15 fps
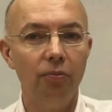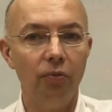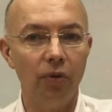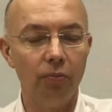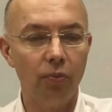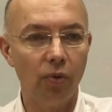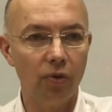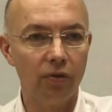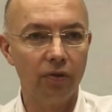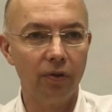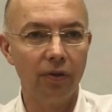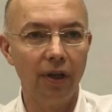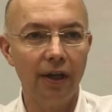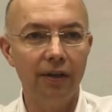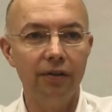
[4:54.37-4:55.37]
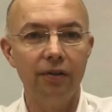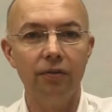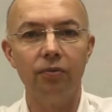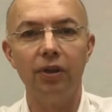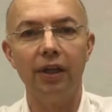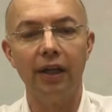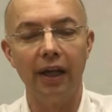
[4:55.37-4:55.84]
With poor circulation,
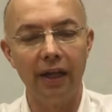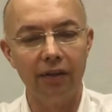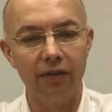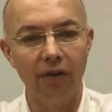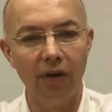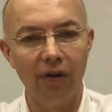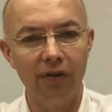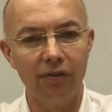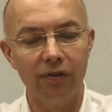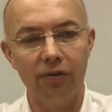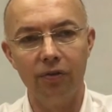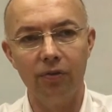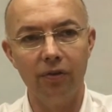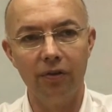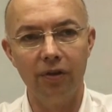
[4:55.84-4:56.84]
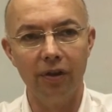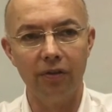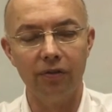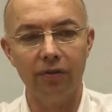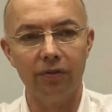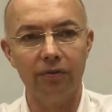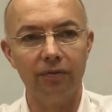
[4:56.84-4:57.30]
we get extra oxygen to the
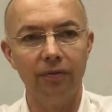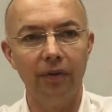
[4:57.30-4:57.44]
tissue.